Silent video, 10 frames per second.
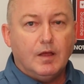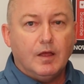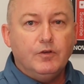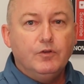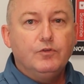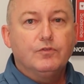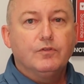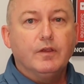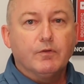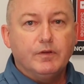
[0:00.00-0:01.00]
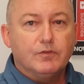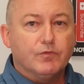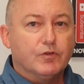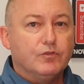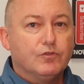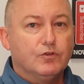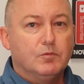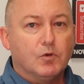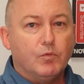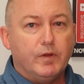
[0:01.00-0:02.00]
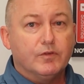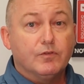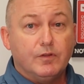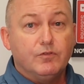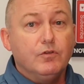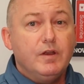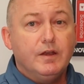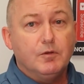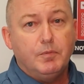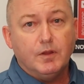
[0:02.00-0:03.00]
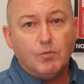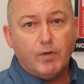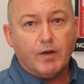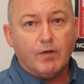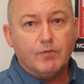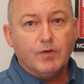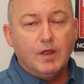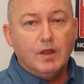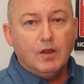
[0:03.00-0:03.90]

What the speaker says: a new series of consumer risks that you need to be aware of